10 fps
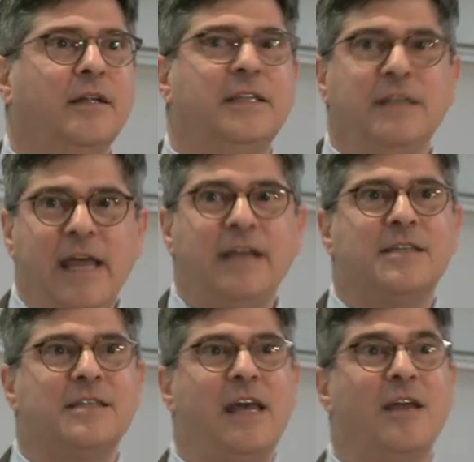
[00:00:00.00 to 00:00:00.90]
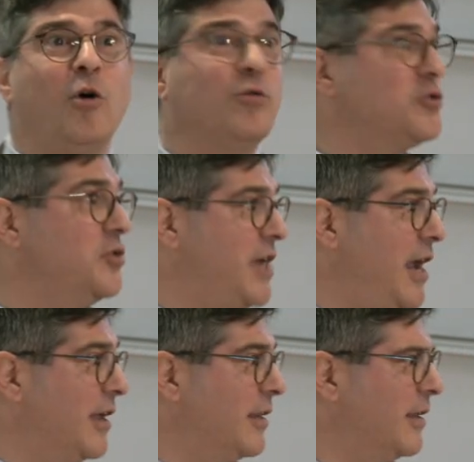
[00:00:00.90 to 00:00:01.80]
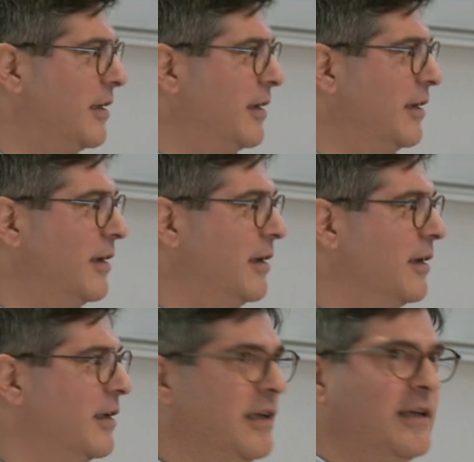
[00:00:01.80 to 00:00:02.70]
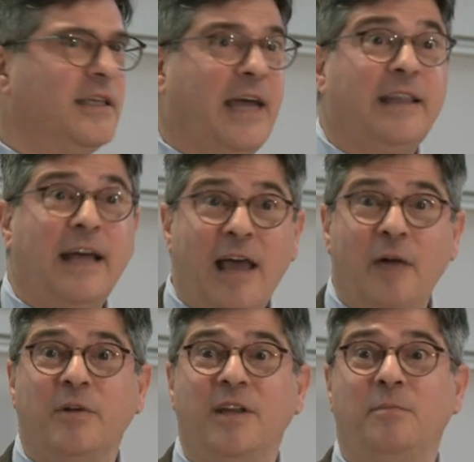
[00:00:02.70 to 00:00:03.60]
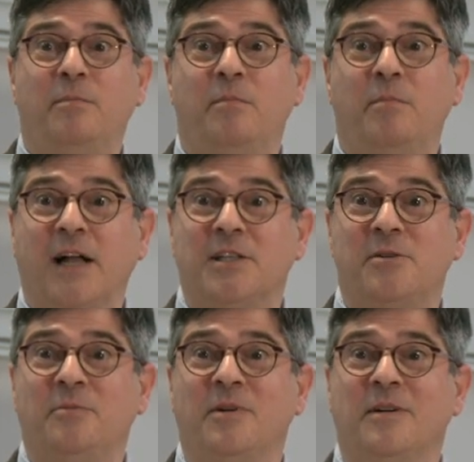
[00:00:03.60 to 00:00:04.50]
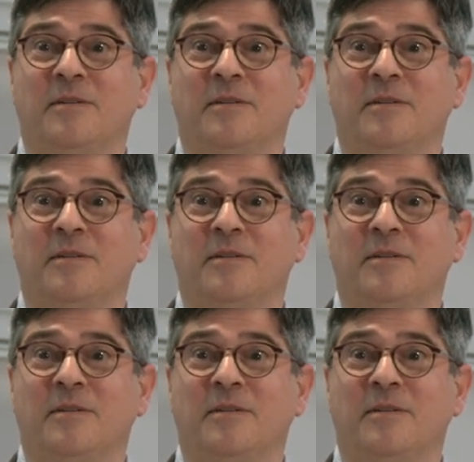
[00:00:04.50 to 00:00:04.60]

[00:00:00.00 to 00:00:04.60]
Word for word: the next day goes to jail? Can that happen in Belgium?